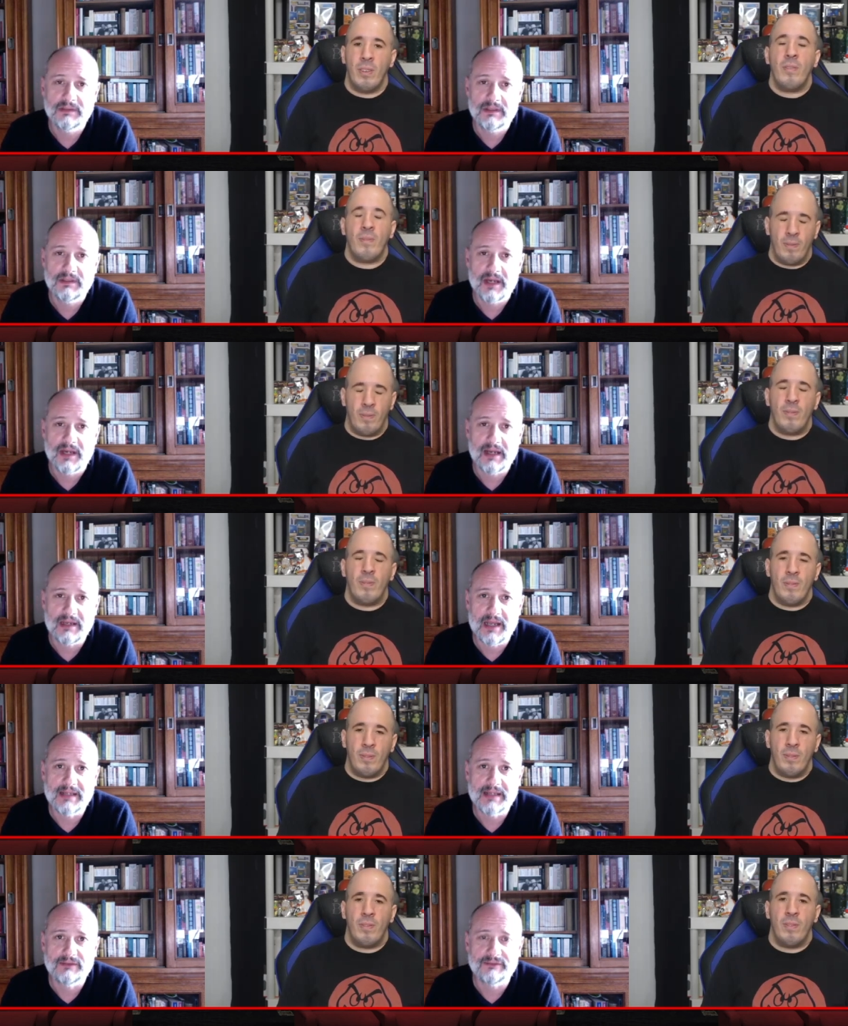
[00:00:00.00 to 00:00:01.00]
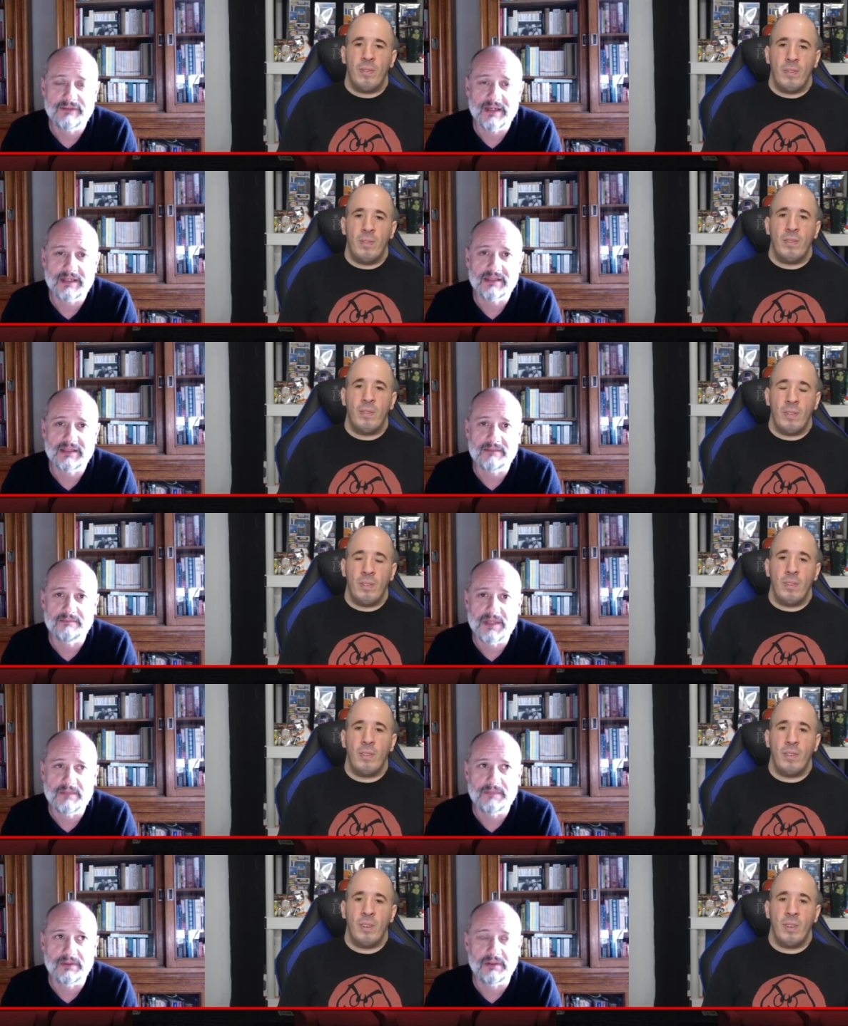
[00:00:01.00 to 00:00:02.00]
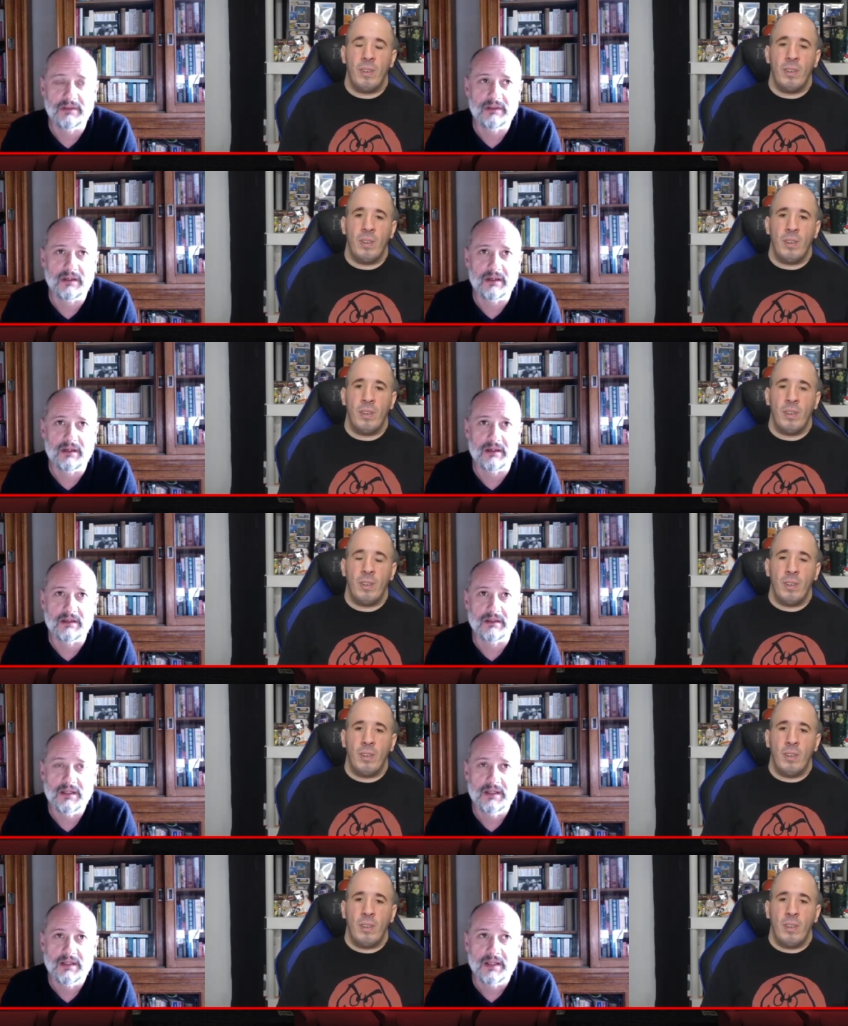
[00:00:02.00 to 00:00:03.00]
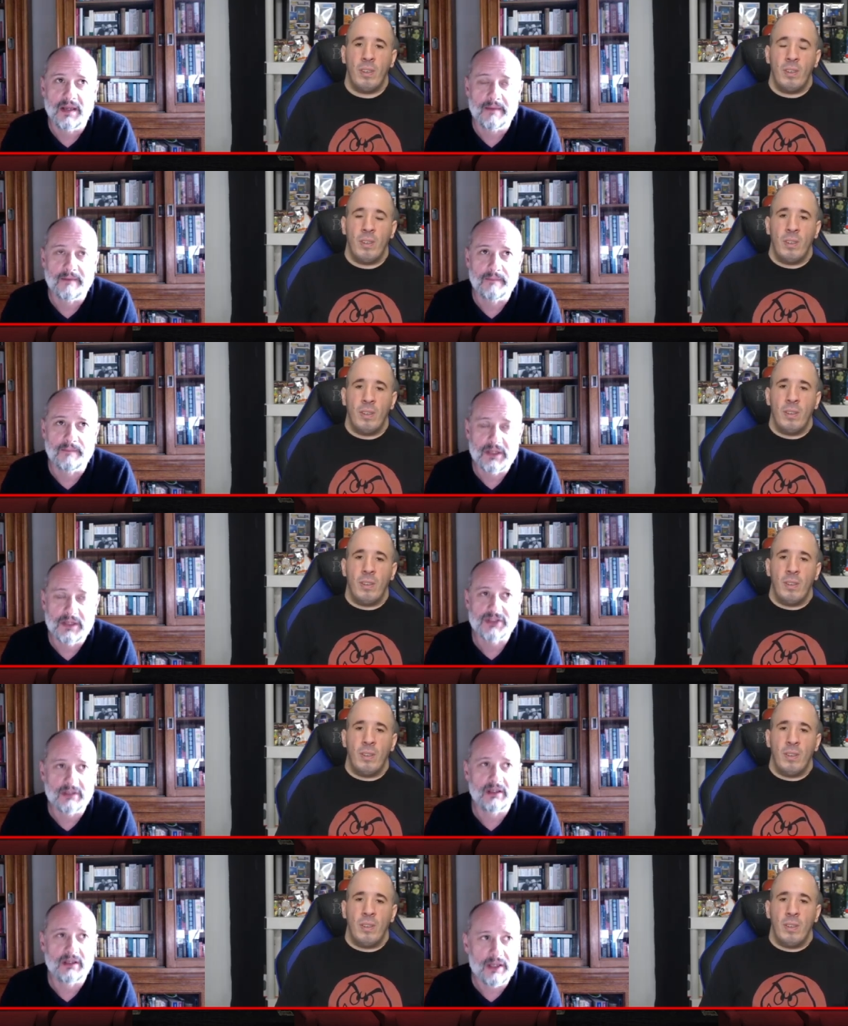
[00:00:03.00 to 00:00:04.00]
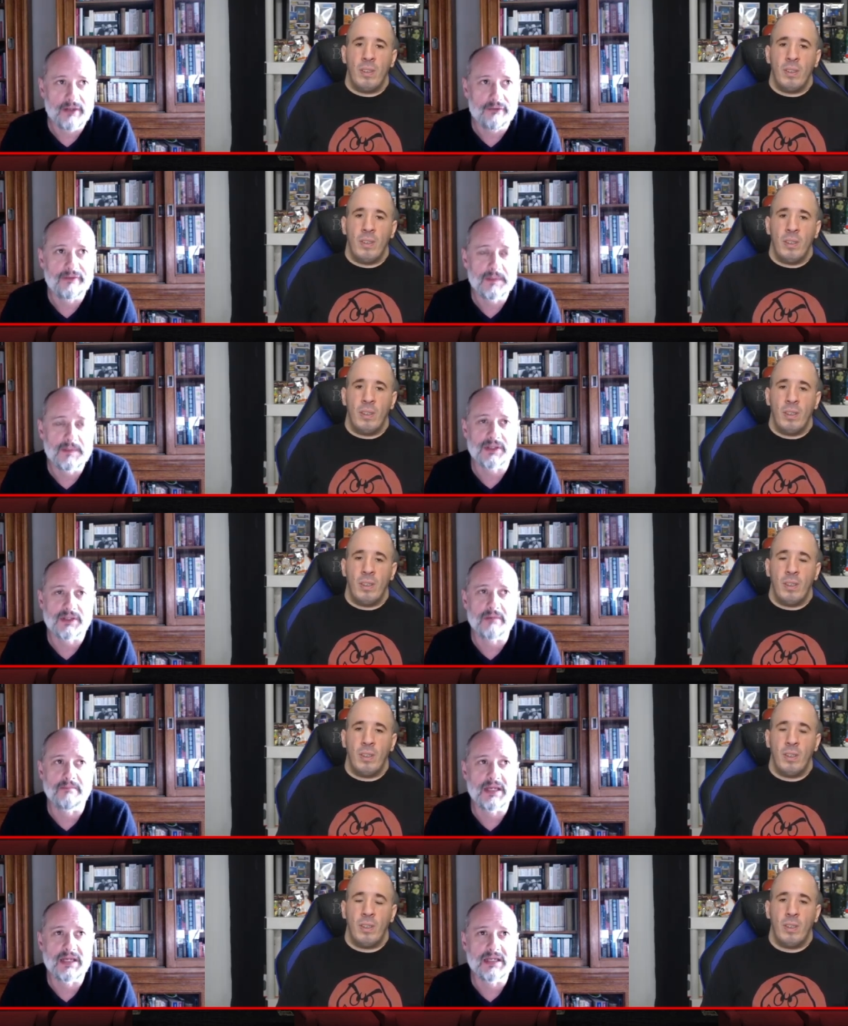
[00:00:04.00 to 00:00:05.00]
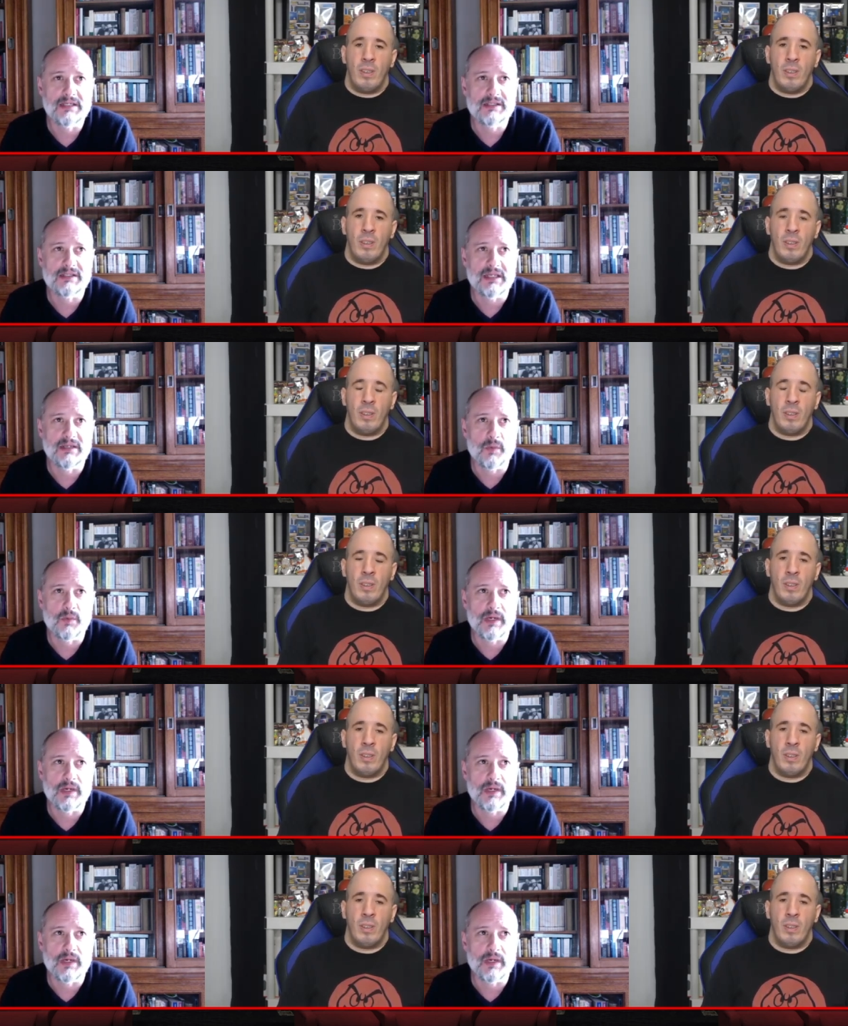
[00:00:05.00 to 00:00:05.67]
Speaker 1: I like the fact that people are because a lot of films are made in a way